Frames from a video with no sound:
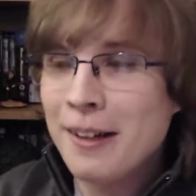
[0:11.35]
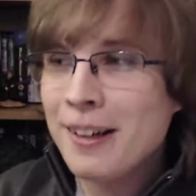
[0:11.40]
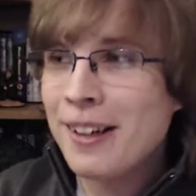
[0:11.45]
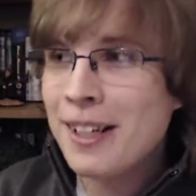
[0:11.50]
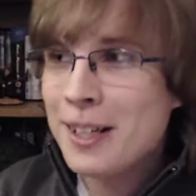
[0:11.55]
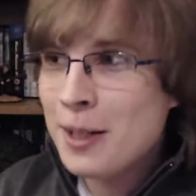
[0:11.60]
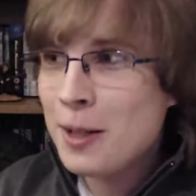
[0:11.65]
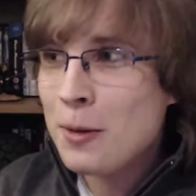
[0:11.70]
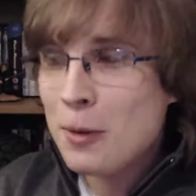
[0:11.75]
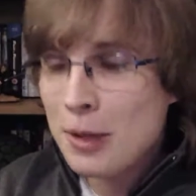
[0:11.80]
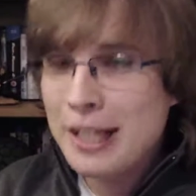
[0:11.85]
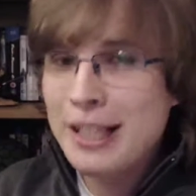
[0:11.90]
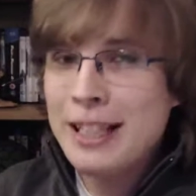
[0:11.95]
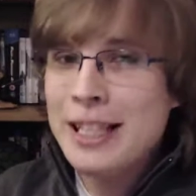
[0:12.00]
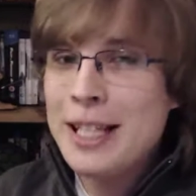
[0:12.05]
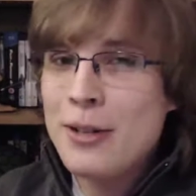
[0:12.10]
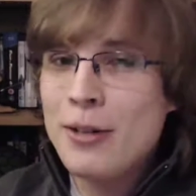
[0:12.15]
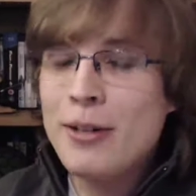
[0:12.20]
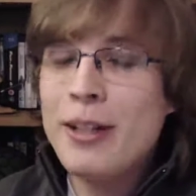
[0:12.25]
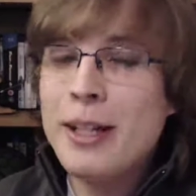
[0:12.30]
Like, you would
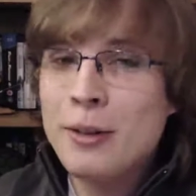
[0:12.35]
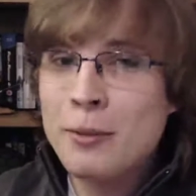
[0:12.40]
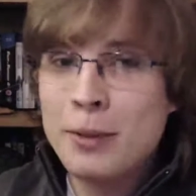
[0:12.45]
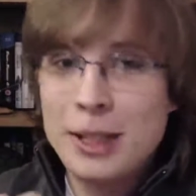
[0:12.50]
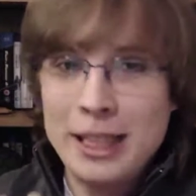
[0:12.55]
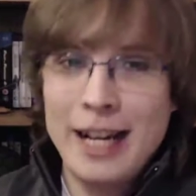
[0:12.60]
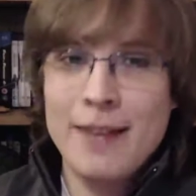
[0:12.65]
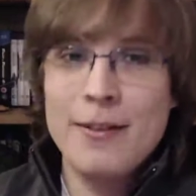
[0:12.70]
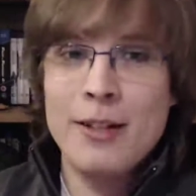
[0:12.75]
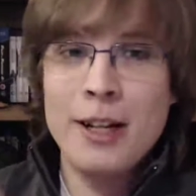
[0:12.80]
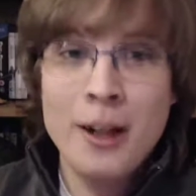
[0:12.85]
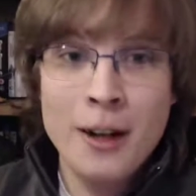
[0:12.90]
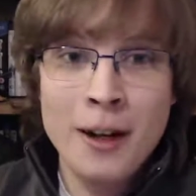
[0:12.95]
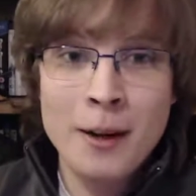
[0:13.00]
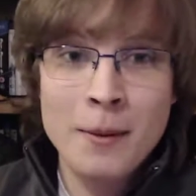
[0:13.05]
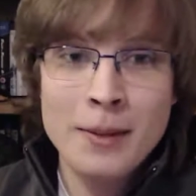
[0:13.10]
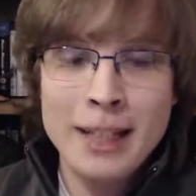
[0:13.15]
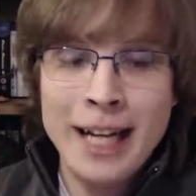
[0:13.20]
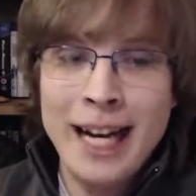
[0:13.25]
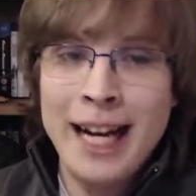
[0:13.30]
literally almost have your
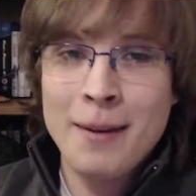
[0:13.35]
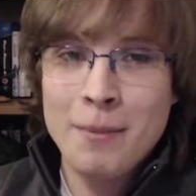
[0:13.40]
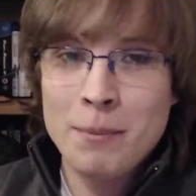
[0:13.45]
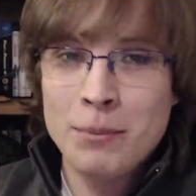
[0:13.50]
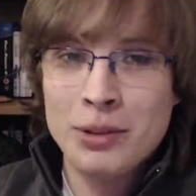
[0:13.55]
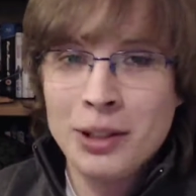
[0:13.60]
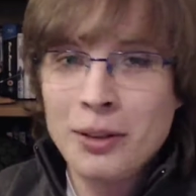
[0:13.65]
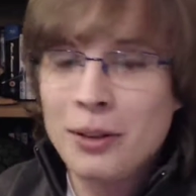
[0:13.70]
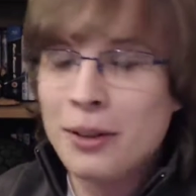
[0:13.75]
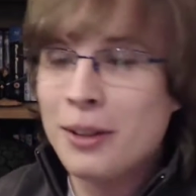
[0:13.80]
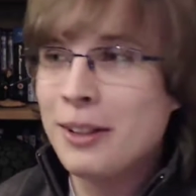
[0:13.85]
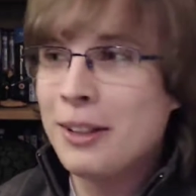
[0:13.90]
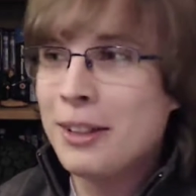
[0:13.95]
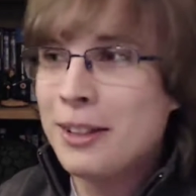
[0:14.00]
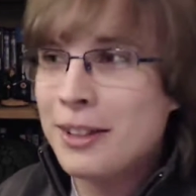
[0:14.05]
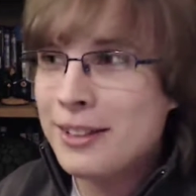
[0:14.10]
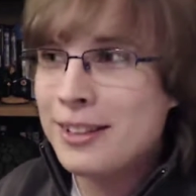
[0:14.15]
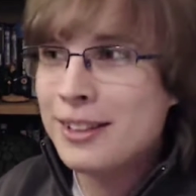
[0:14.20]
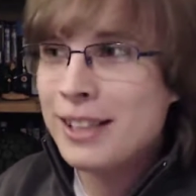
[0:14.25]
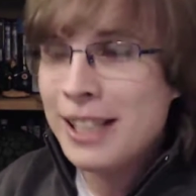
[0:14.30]
arm hand broken,
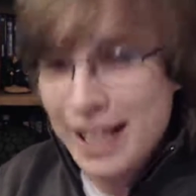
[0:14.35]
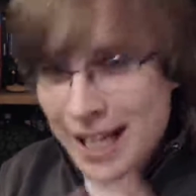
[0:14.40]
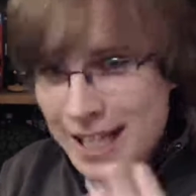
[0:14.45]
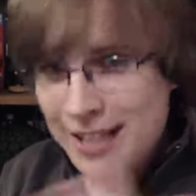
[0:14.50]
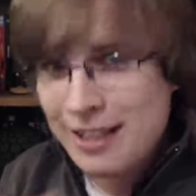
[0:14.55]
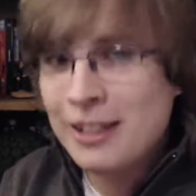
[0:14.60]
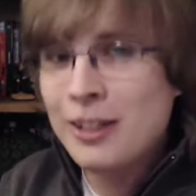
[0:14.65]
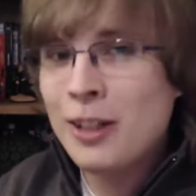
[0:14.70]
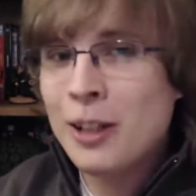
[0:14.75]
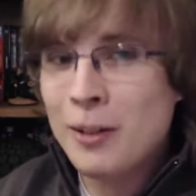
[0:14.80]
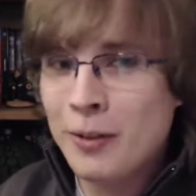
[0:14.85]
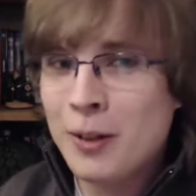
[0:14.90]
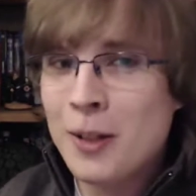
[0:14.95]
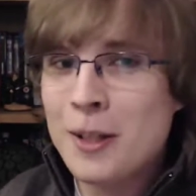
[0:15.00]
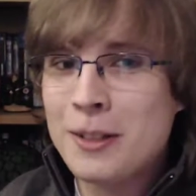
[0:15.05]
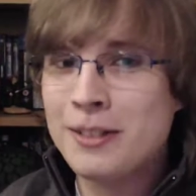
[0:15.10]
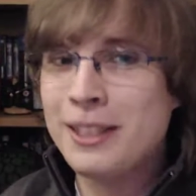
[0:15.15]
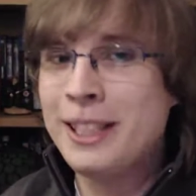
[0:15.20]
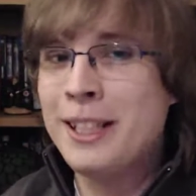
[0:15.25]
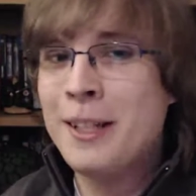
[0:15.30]
because it's a lot of
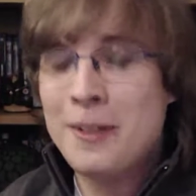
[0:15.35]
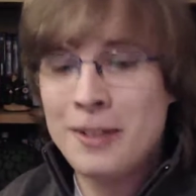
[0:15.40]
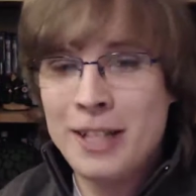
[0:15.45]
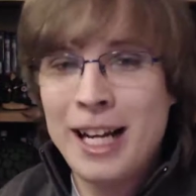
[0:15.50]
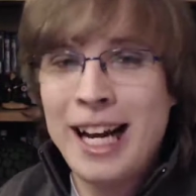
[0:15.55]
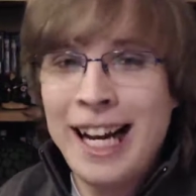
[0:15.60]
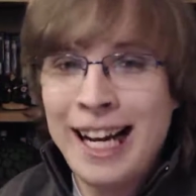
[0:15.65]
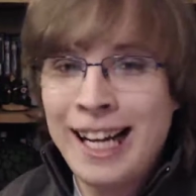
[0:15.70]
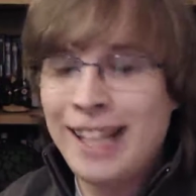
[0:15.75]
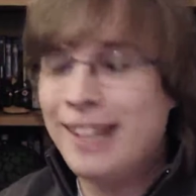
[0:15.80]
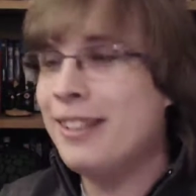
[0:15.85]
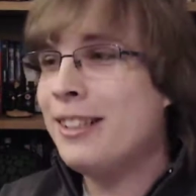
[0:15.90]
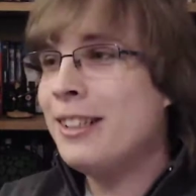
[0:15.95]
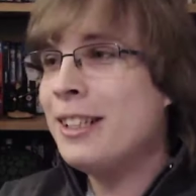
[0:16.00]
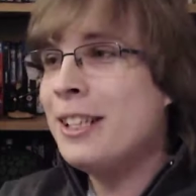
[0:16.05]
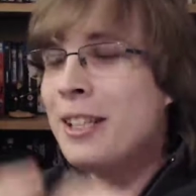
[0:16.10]
velocity going to your hand.